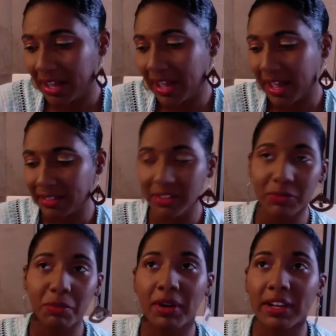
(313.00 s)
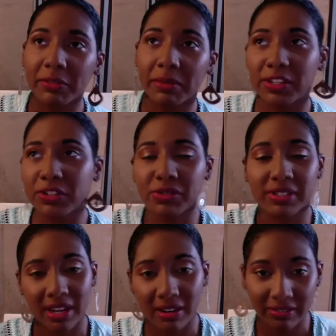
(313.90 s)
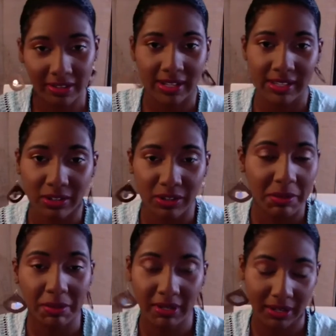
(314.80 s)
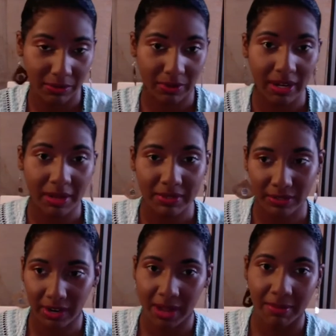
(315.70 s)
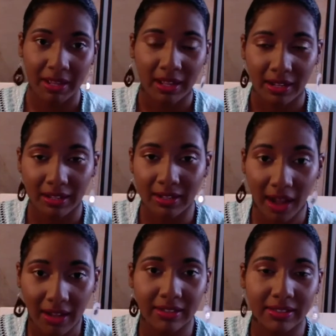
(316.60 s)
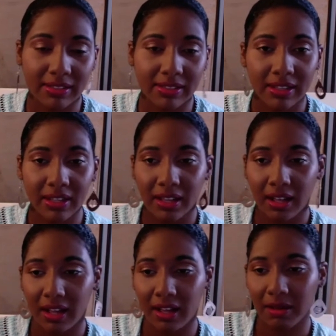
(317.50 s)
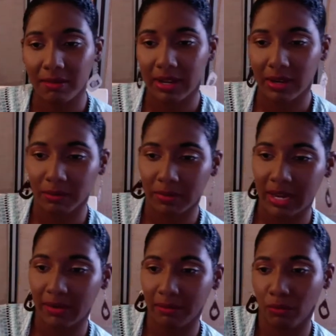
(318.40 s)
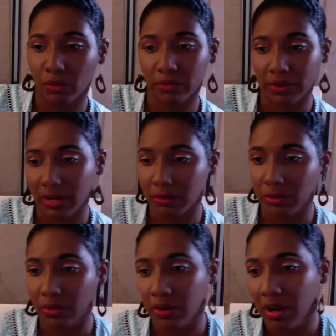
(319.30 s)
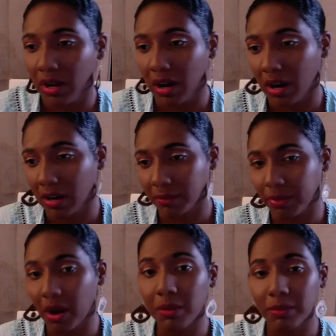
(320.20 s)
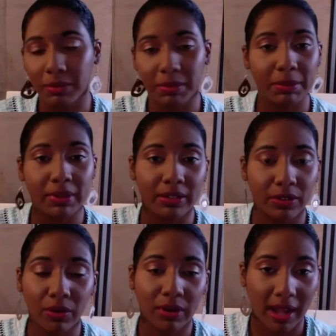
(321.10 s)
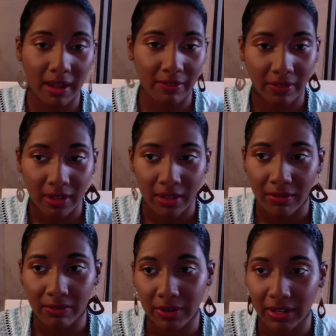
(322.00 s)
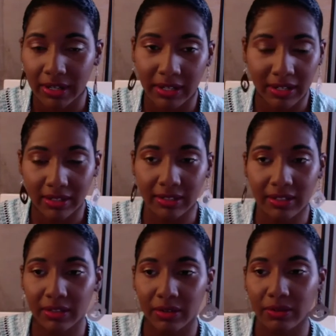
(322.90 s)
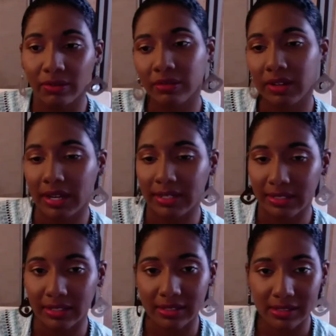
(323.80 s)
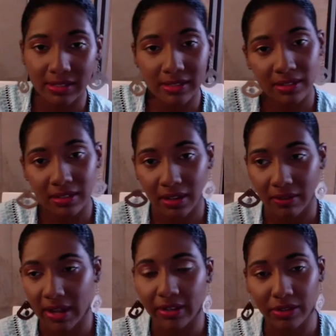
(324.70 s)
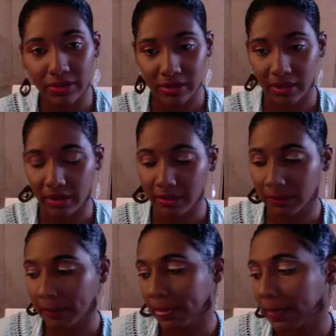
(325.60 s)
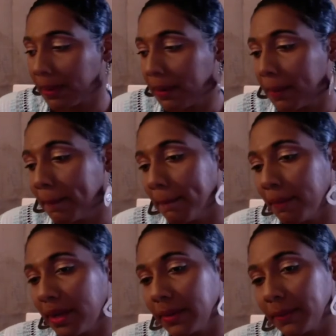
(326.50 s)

at this point, everybody's so scared of guns. The only people that are going to run up to grab guns that are made more available are probably people that don't have very good, ideas of how to use the gun. But